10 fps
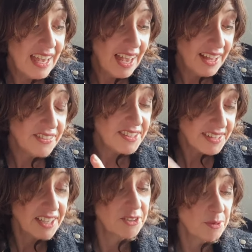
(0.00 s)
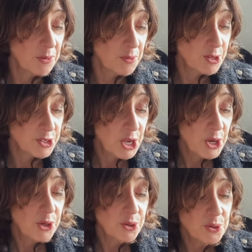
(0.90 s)
And the second one was
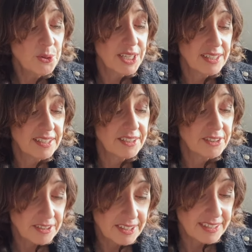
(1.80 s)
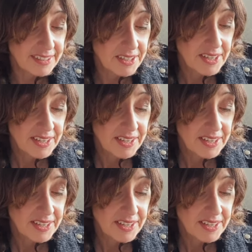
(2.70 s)
Cuil Nollig,